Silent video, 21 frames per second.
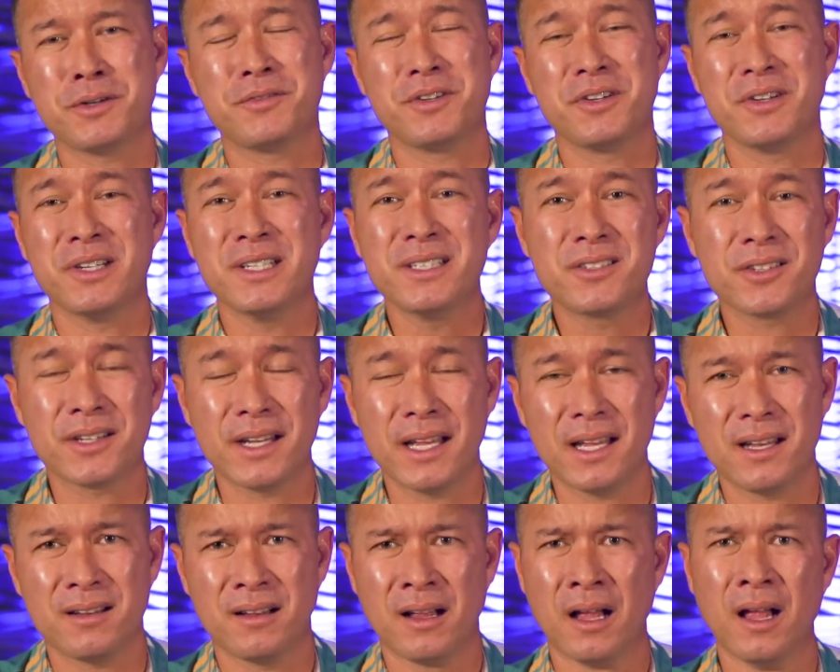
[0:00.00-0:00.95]
of your
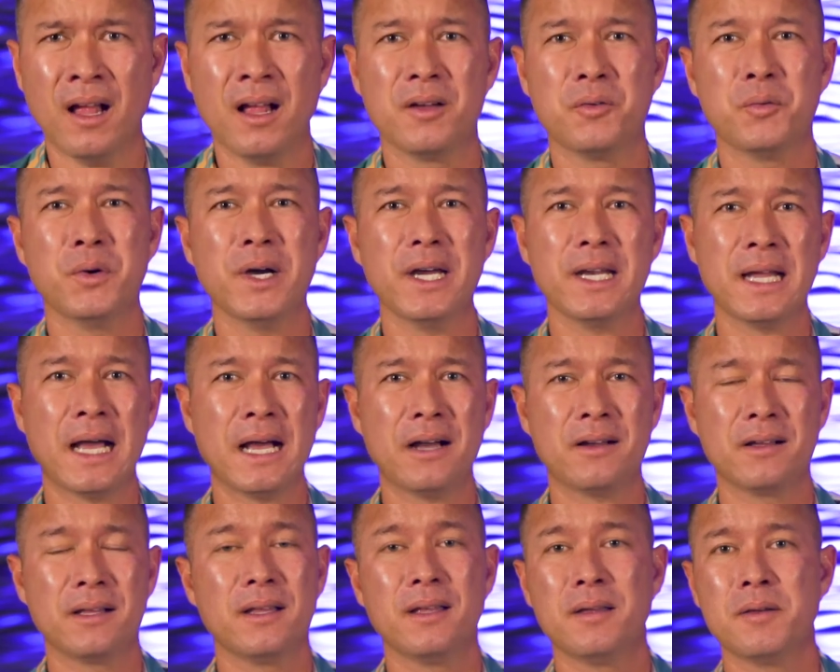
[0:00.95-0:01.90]
internet. Huh? What?
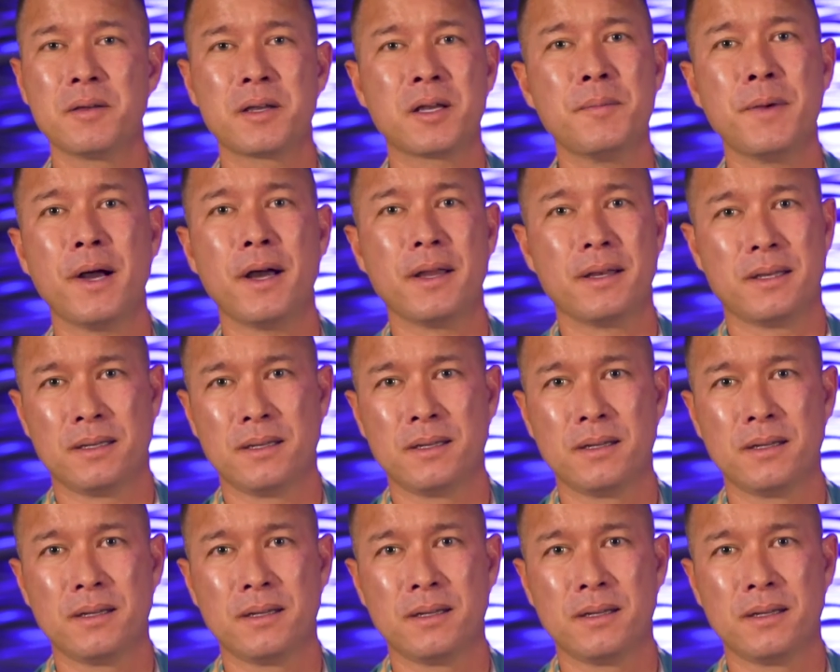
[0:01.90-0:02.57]
How? Come on.